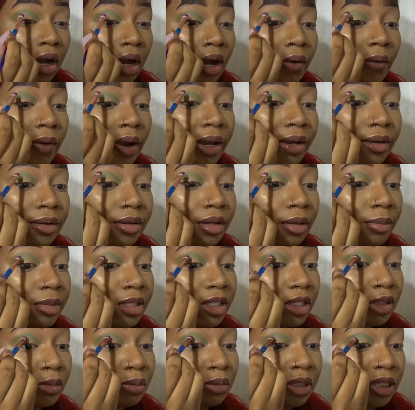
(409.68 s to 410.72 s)
All right, I'm gonna
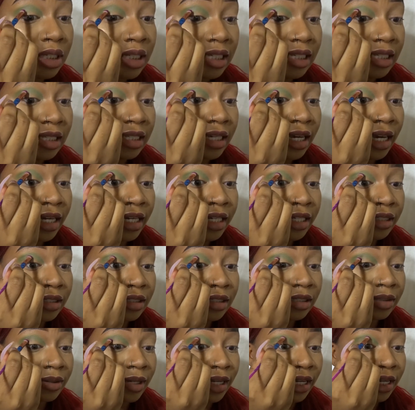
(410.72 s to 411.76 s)
just blend that in
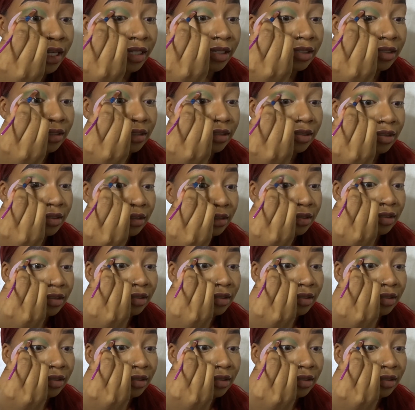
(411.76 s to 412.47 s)
too, I guess.